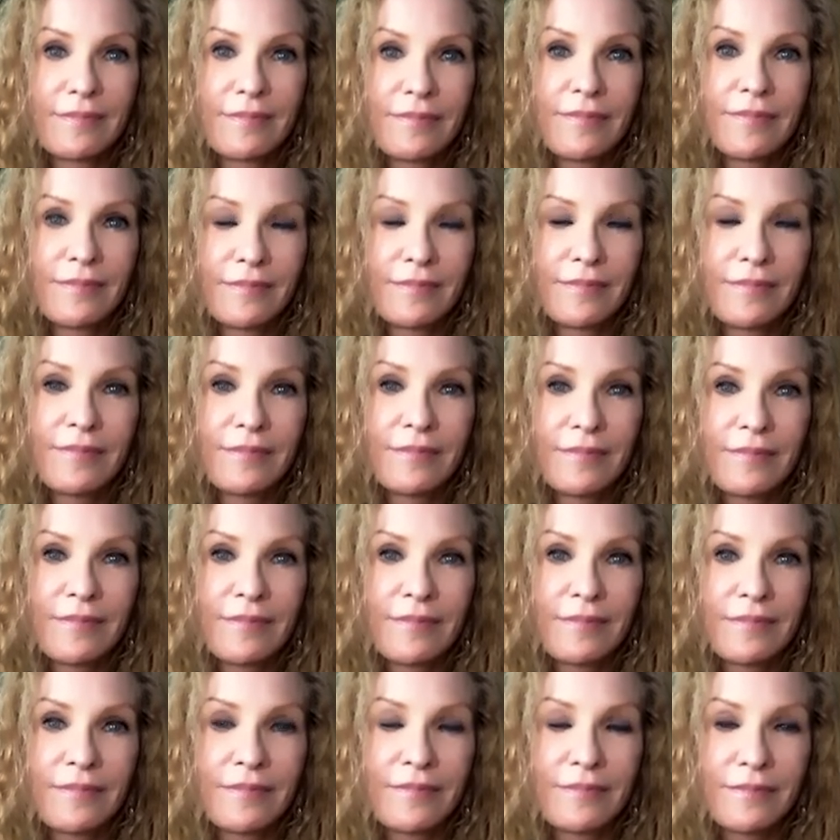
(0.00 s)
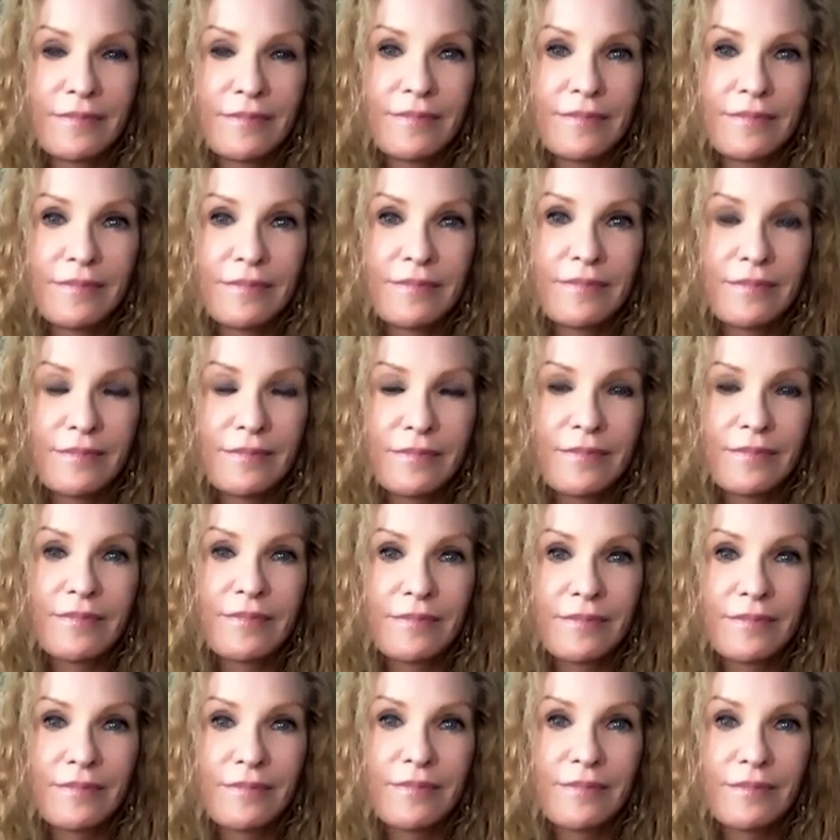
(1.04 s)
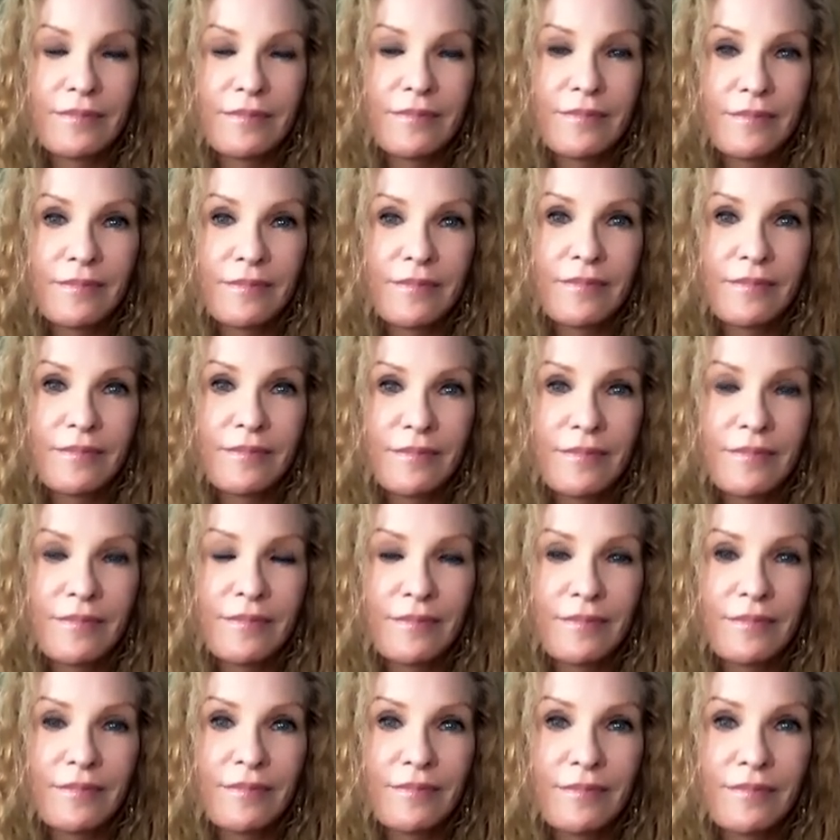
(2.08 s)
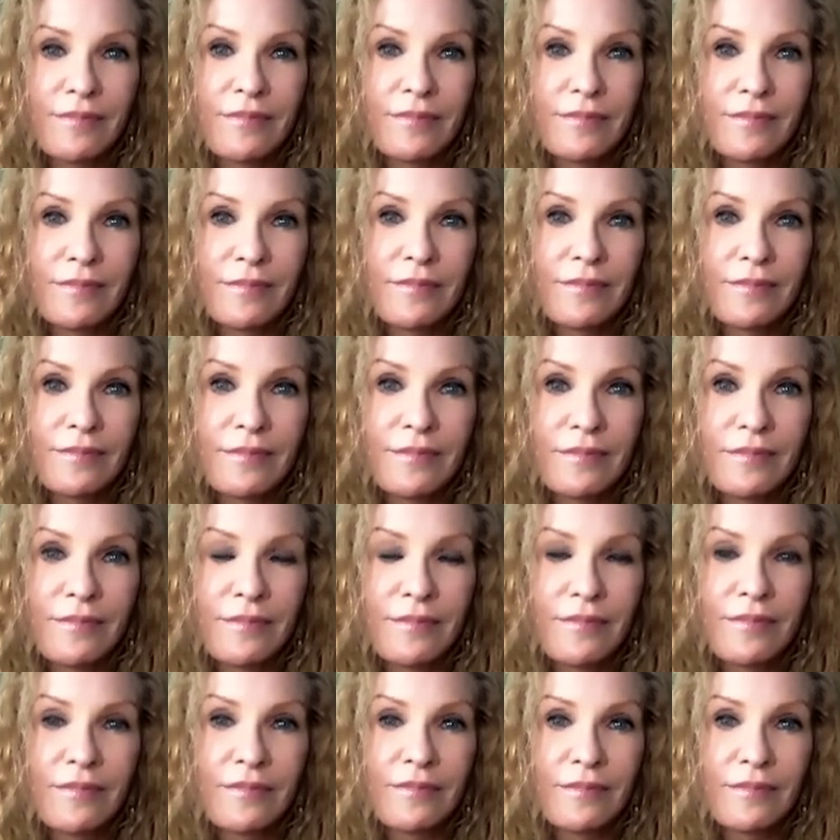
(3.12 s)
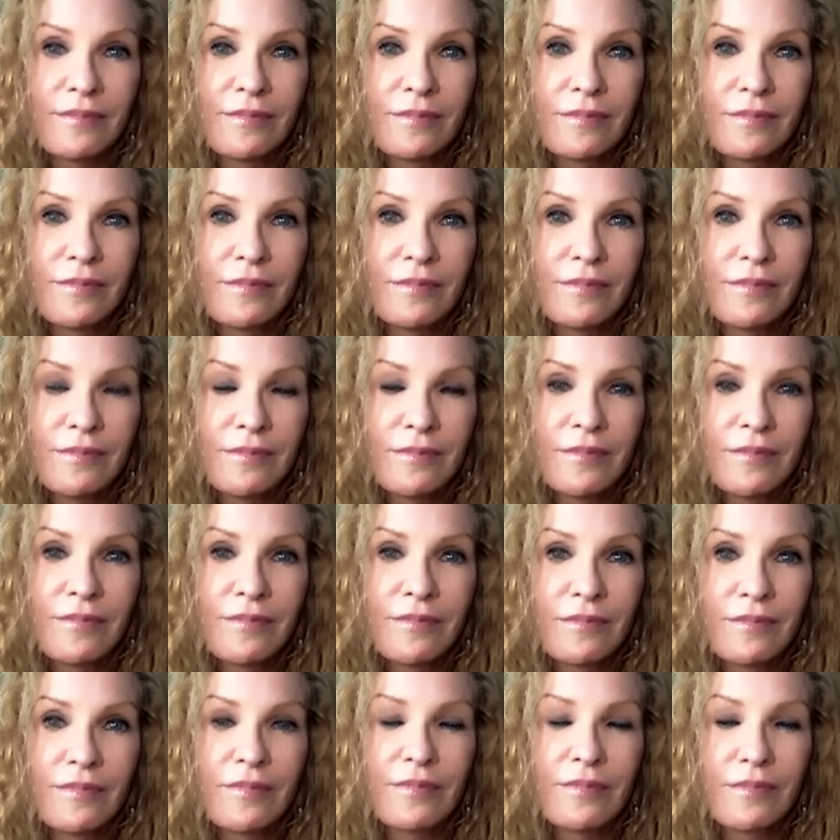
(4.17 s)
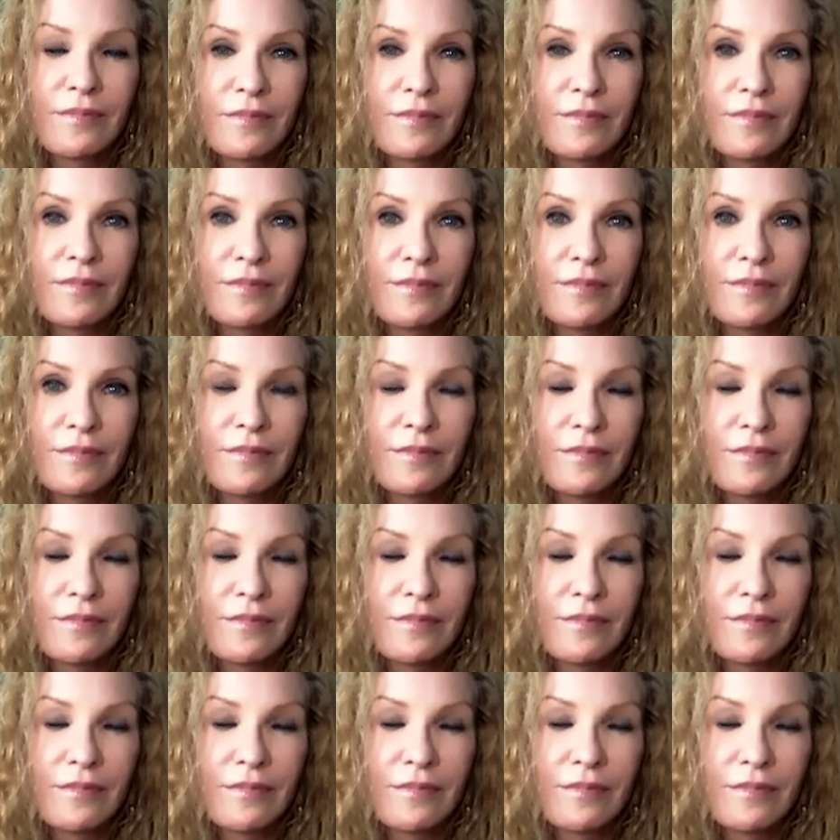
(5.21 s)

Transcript: (not speaking)